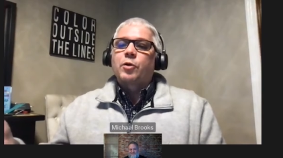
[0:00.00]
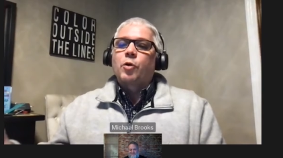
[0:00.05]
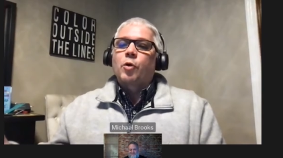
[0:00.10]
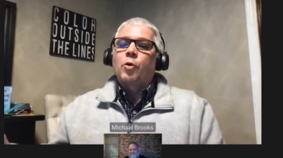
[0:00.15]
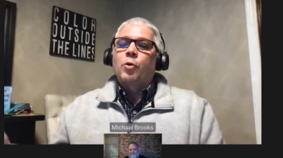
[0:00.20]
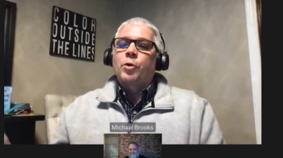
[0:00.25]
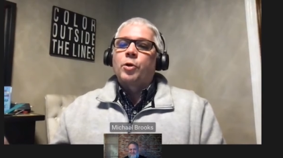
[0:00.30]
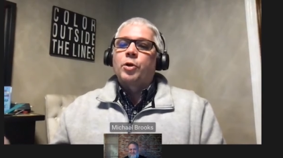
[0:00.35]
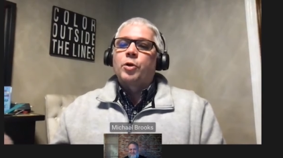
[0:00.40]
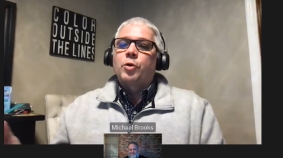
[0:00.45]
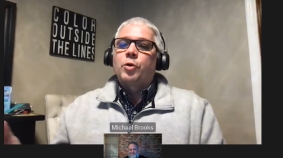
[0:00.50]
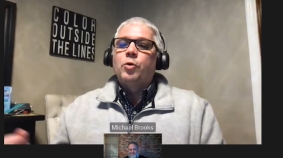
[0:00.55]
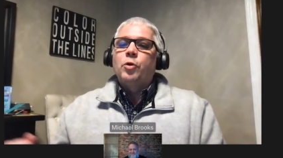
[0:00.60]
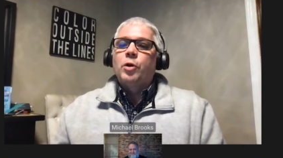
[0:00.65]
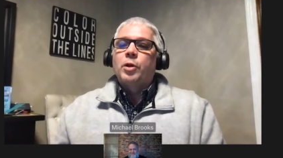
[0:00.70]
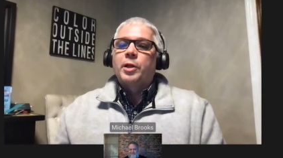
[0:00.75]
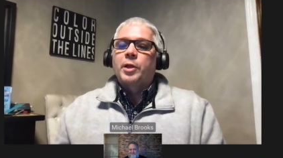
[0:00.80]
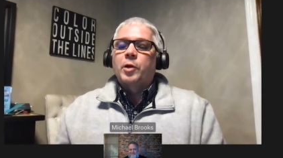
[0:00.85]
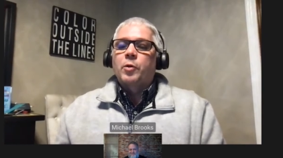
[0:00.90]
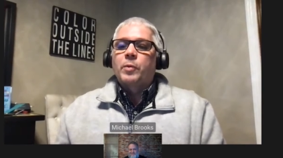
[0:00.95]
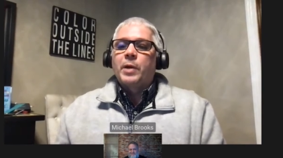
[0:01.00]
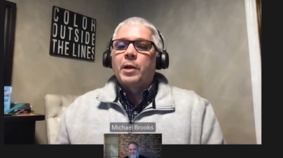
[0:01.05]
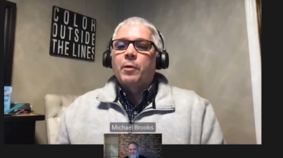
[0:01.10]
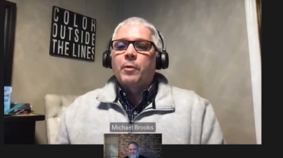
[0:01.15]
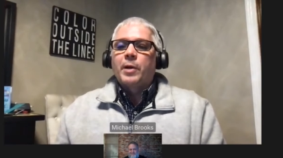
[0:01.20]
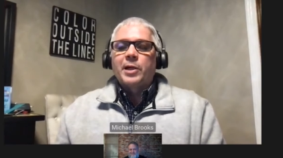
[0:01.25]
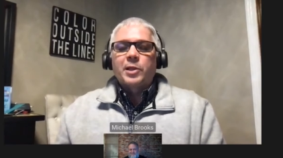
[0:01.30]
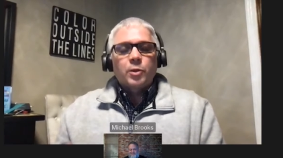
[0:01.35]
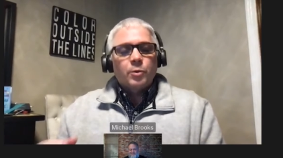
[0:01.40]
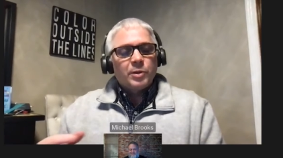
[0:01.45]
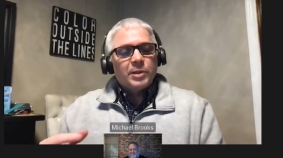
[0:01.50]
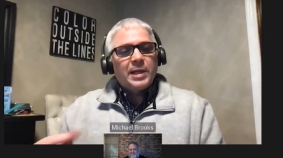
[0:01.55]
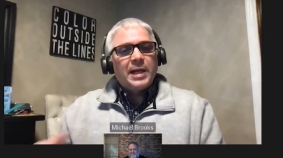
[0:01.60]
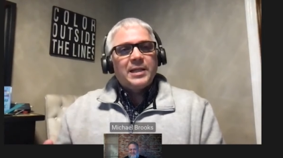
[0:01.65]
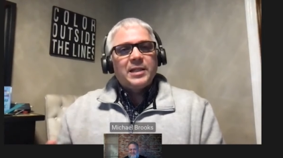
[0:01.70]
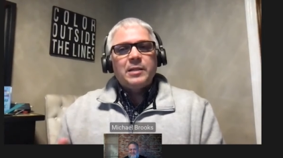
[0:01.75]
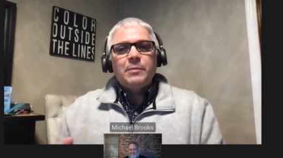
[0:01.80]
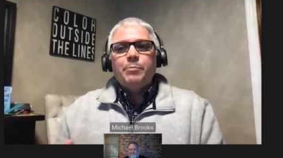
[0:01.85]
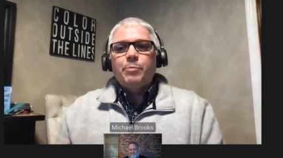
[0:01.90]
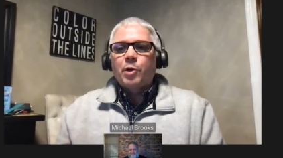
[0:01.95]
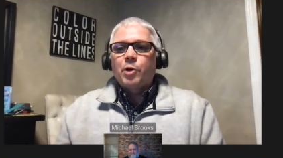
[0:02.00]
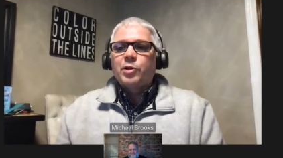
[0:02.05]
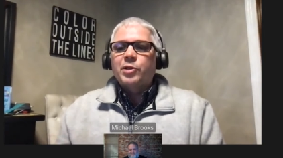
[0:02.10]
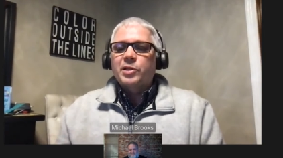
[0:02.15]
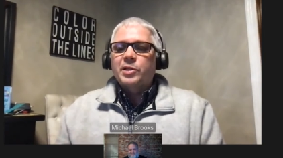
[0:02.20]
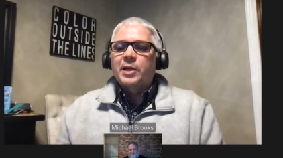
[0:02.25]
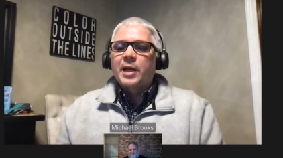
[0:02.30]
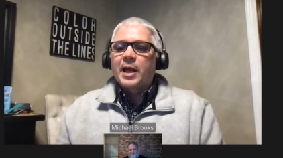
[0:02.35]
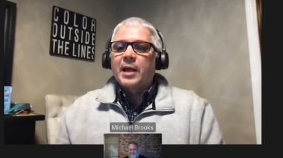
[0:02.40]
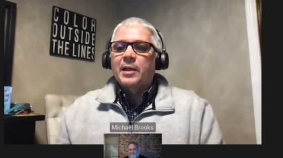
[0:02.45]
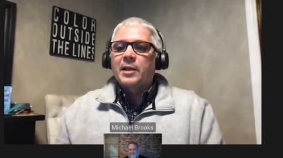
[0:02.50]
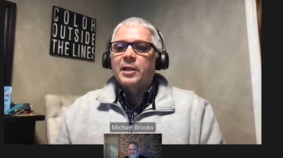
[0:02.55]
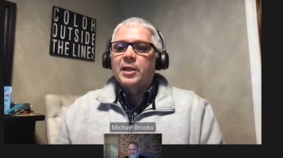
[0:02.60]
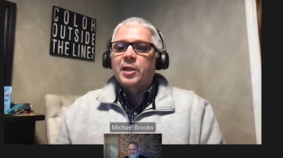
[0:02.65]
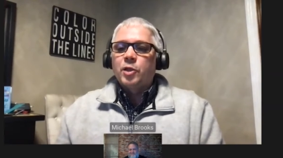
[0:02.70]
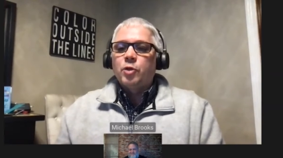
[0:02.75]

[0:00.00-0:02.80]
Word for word: or an a Google in a way, right? So it's got some personality.